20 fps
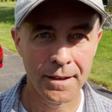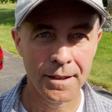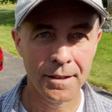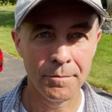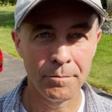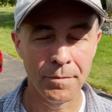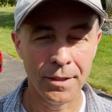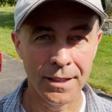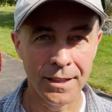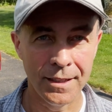
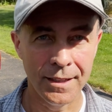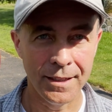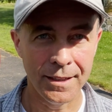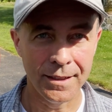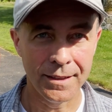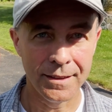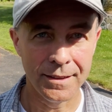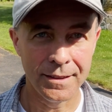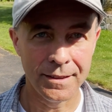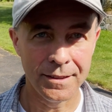but
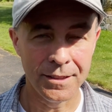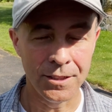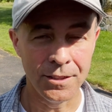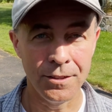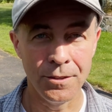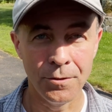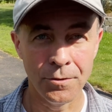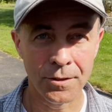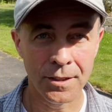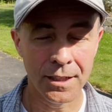
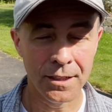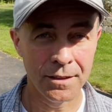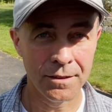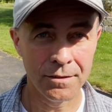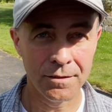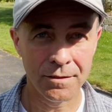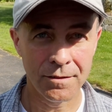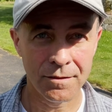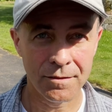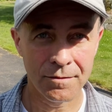you
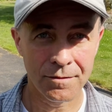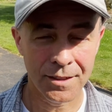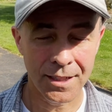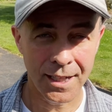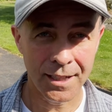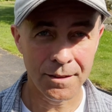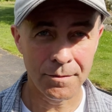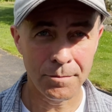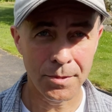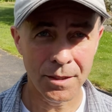can
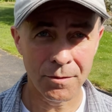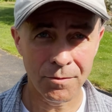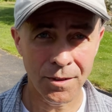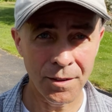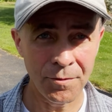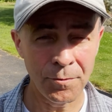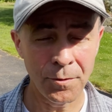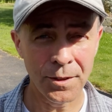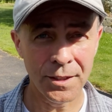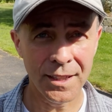kind of be
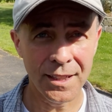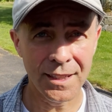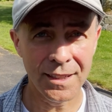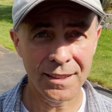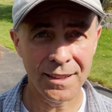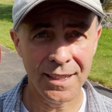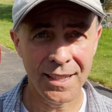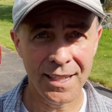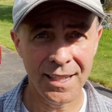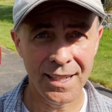rough with it
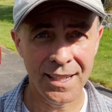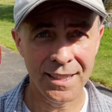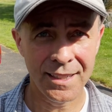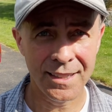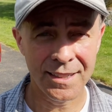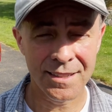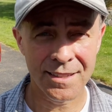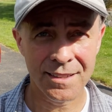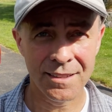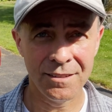and
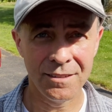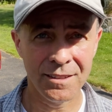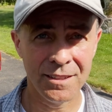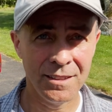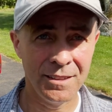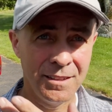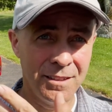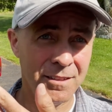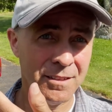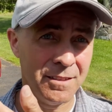it's still
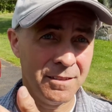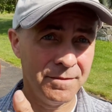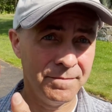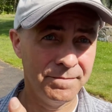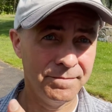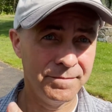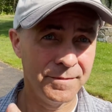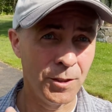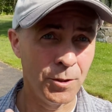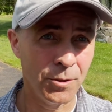gonna look
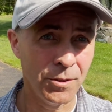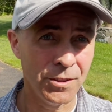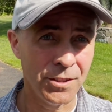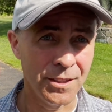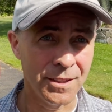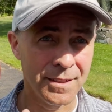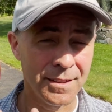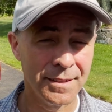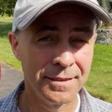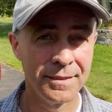
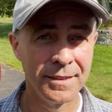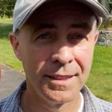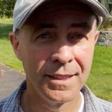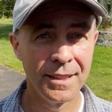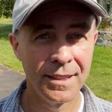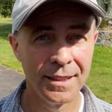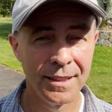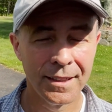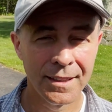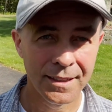gorgeous.
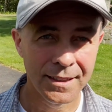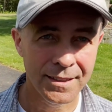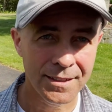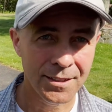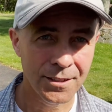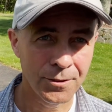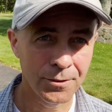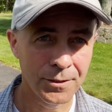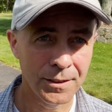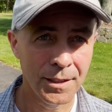
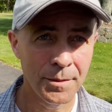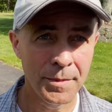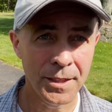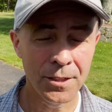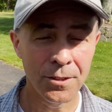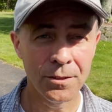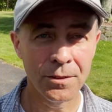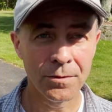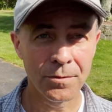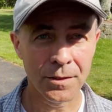So let me
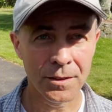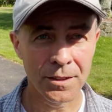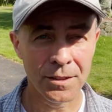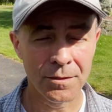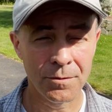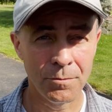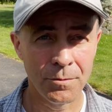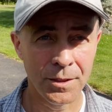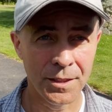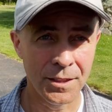go over
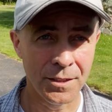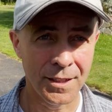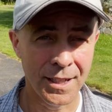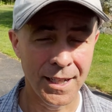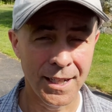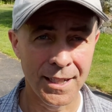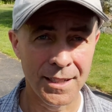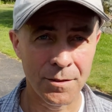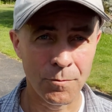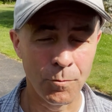with you
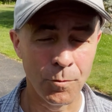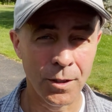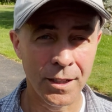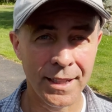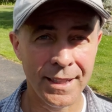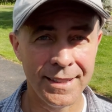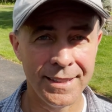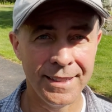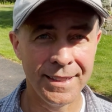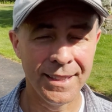guys what
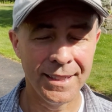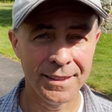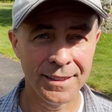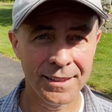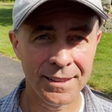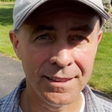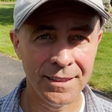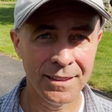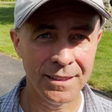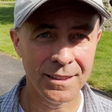I did on the
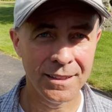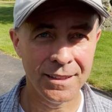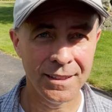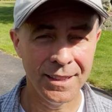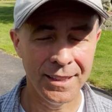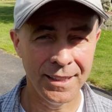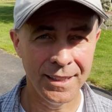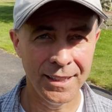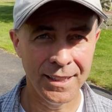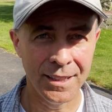car
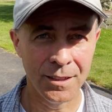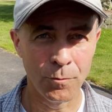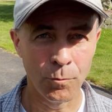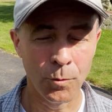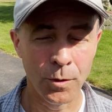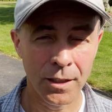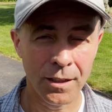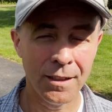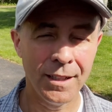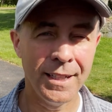and
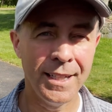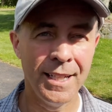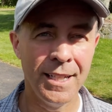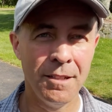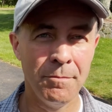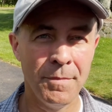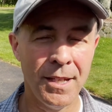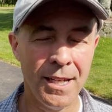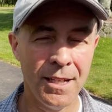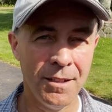where I
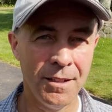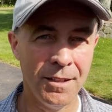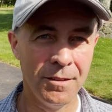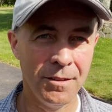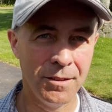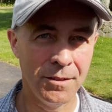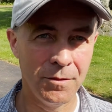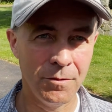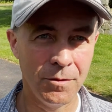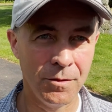am at
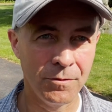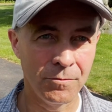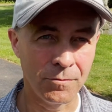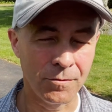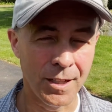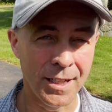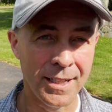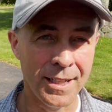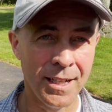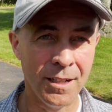
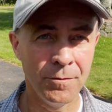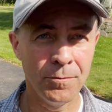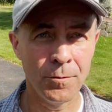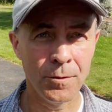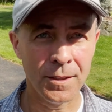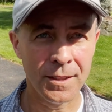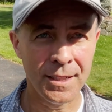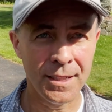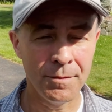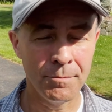right now,
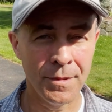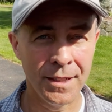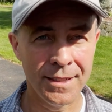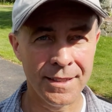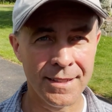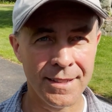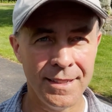14 months